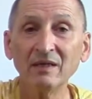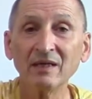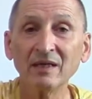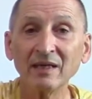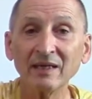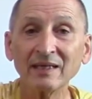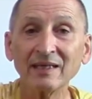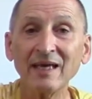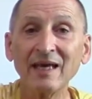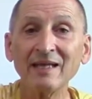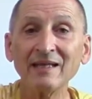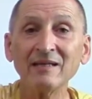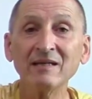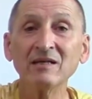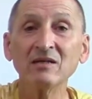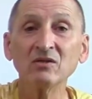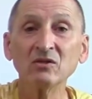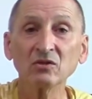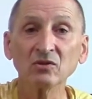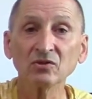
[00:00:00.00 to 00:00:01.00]
Again,
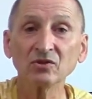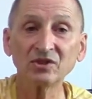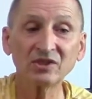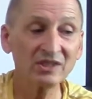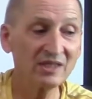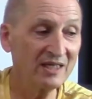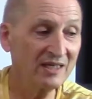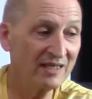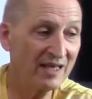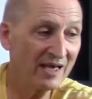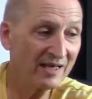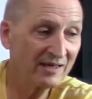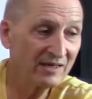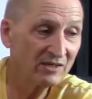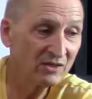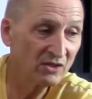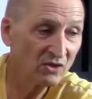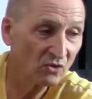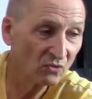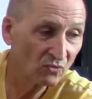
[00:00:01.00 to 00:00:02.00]
you'll see that
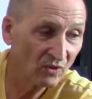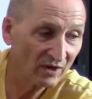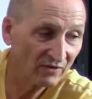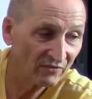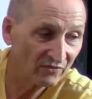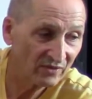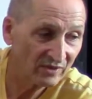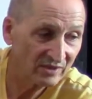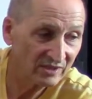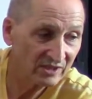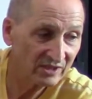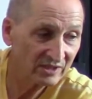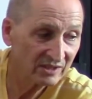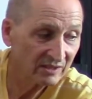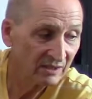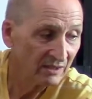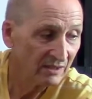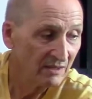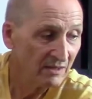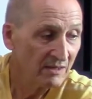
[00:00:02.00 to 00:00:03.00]
in your reference,
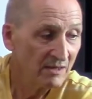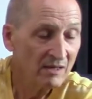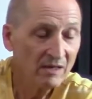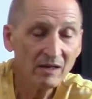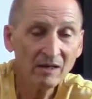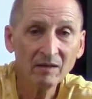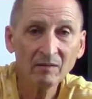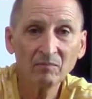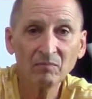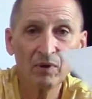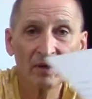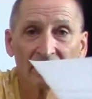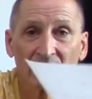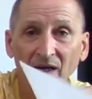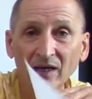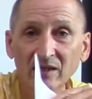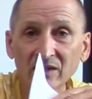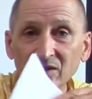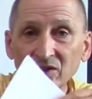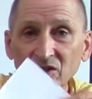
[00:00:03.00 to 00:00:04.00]
but
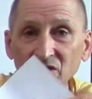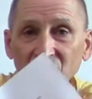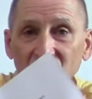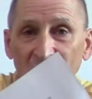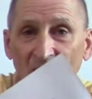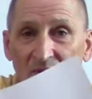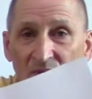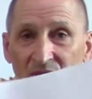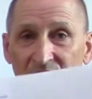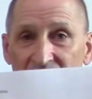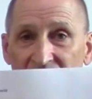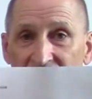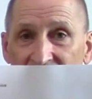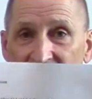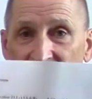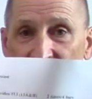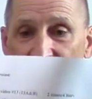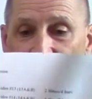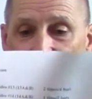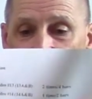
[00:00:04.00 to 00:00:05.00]
I'm going to show it to
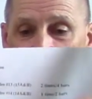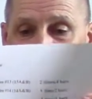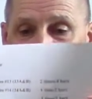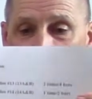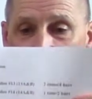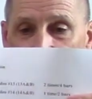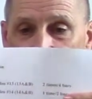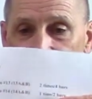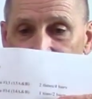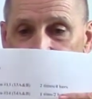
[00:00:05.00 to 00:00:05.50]
you right here.